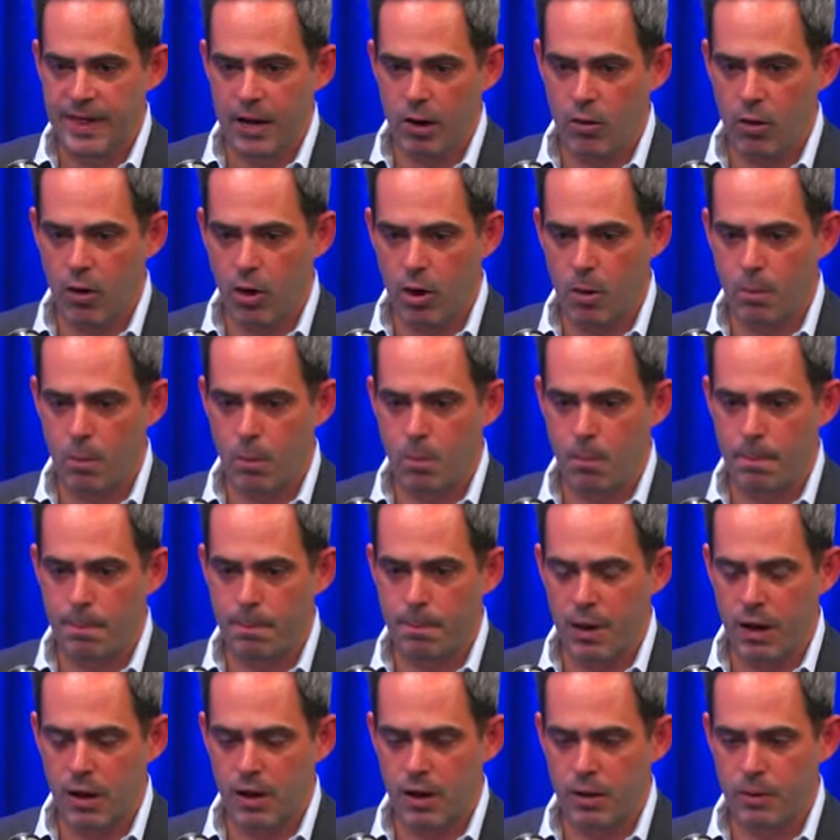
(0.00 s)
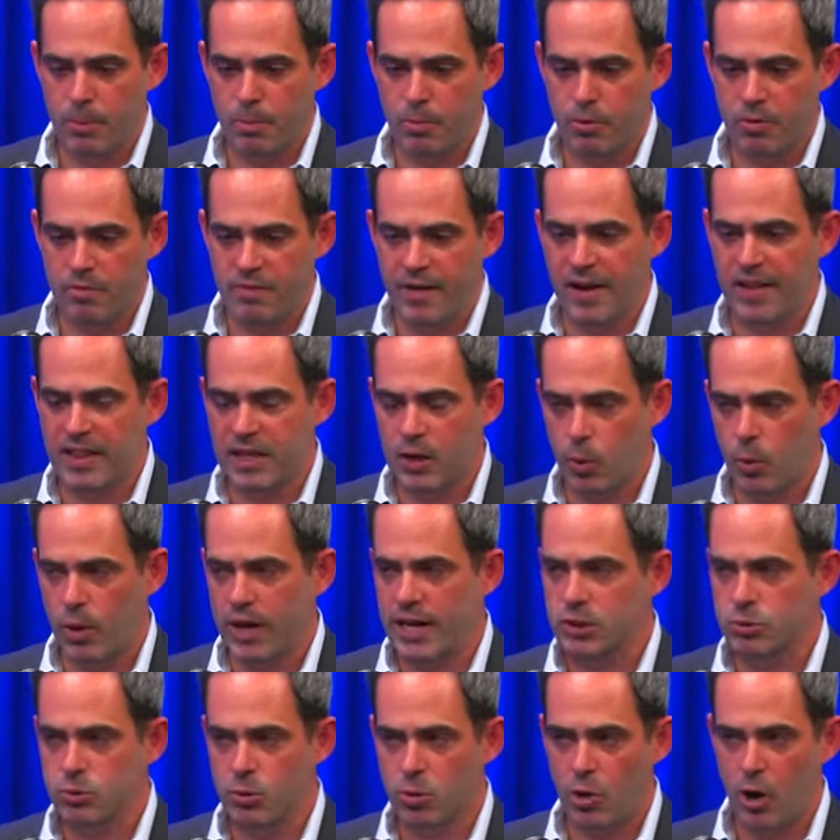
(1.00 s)
there are prevailing
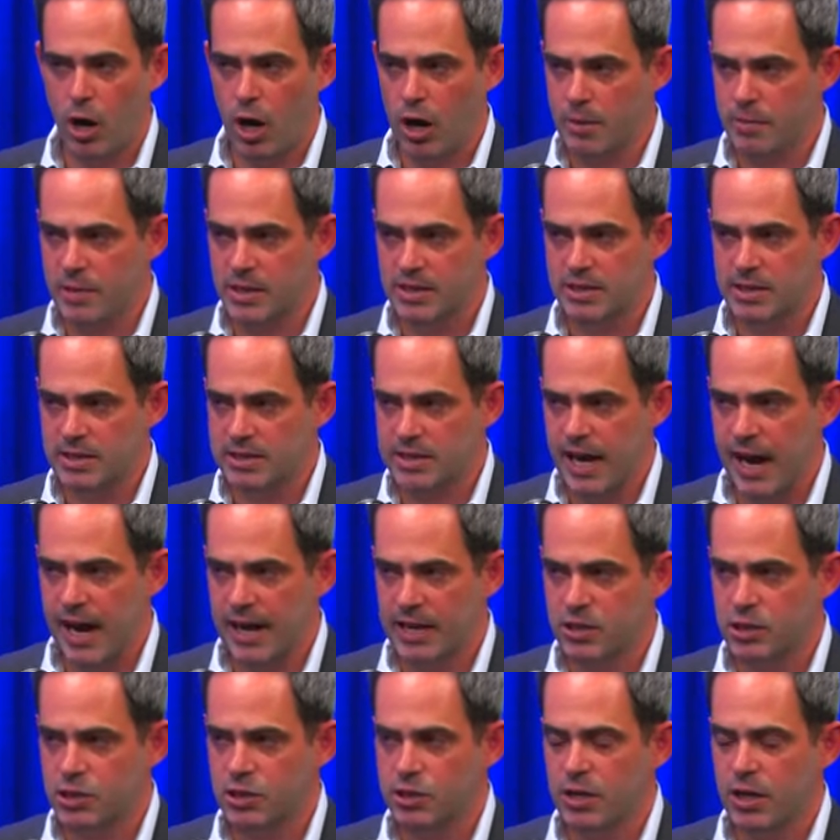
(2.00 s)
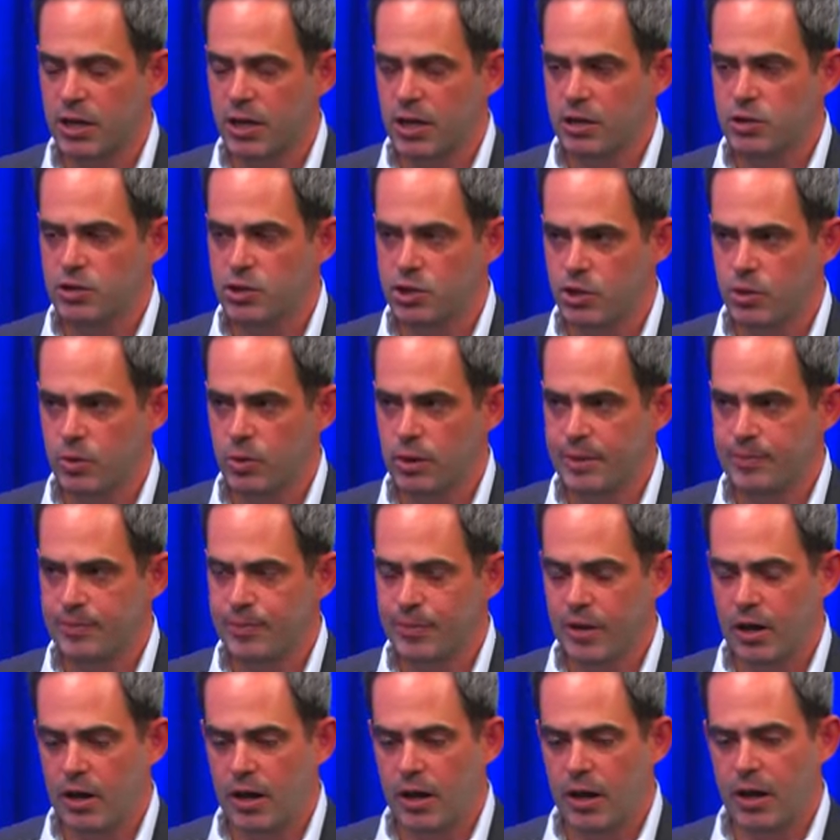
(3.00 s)
wage requirements attached to
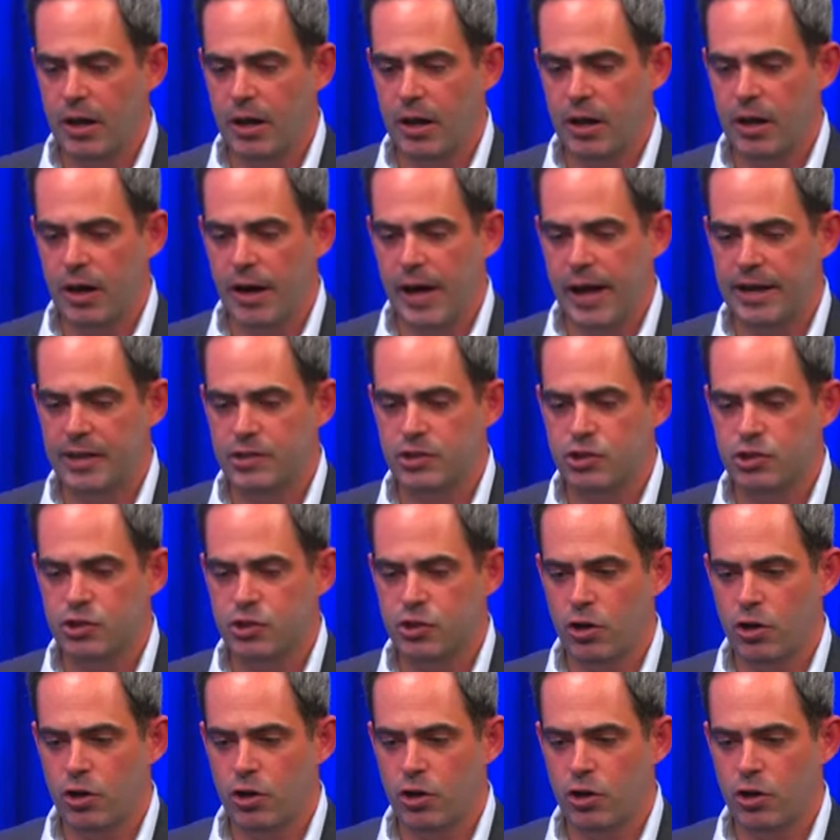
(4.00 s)
it. But